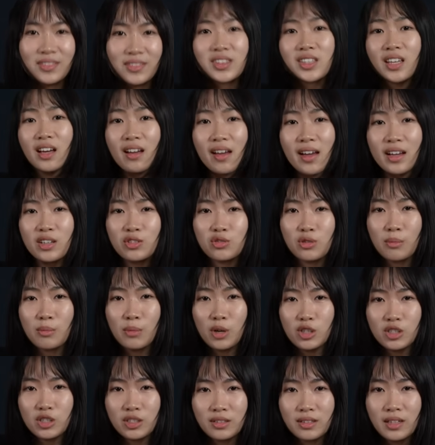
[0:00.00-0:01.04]
That extra
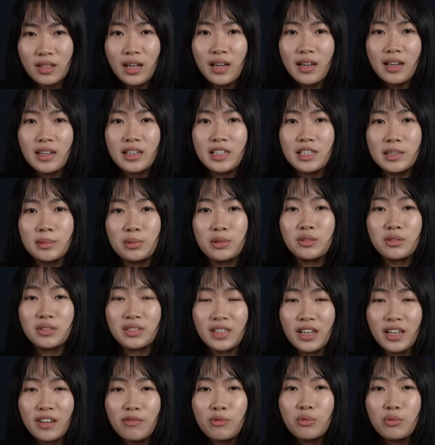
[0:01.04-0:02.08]
margin keeps you
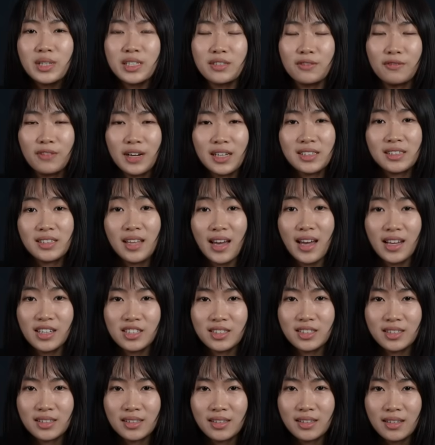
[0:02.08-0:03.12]
safe with fast
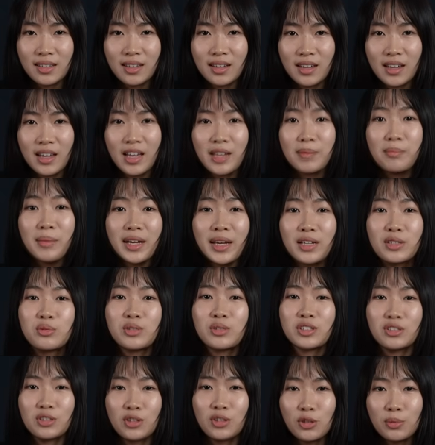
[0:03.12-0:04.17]
edges and makes
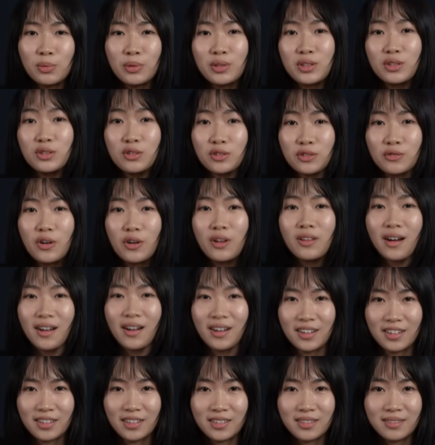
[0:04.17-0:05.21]
your scope useful
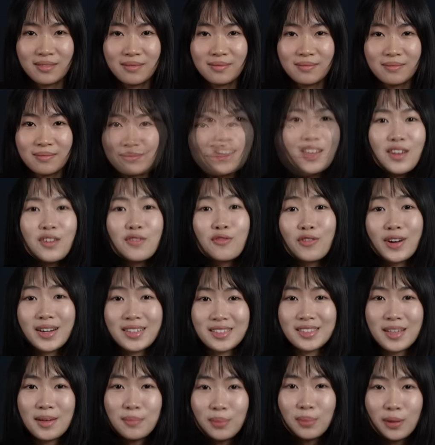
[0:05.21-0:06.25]
longer. For
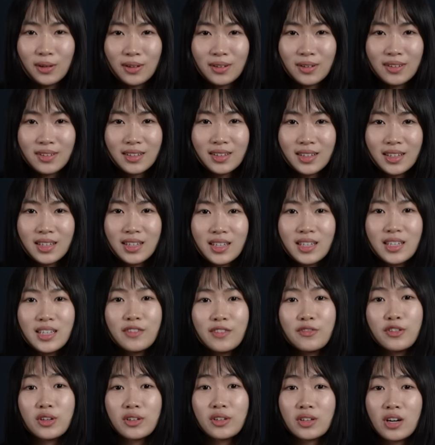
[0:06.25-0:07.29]
example,
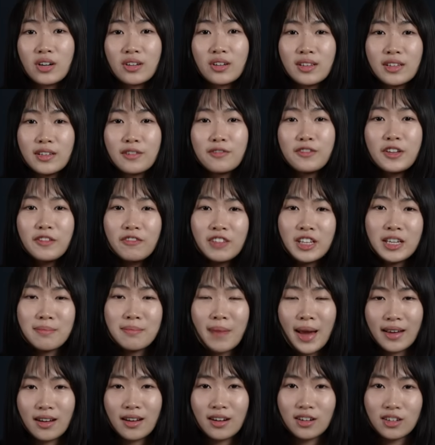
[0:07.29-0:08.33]
if you calculate 50
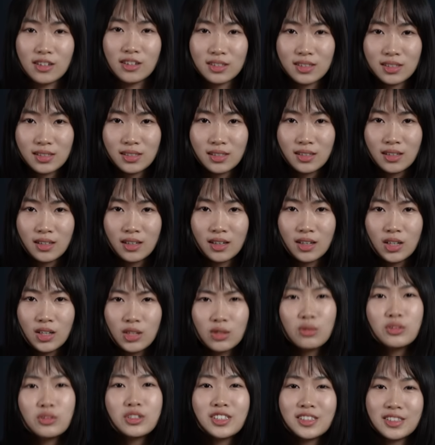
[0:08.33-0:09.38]
MHz,
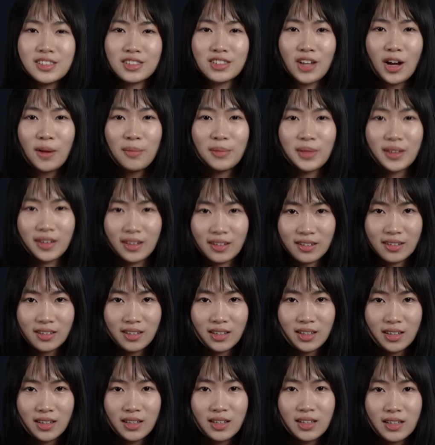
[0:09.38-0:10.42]
don't just stop there,
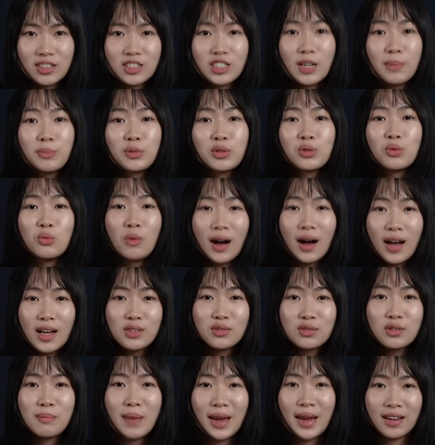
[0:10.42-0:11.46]
jump to
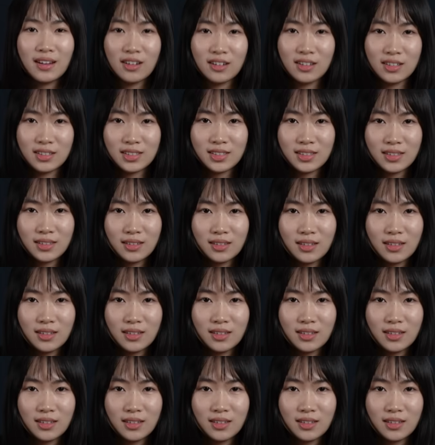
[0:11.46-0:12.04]
100 MHz.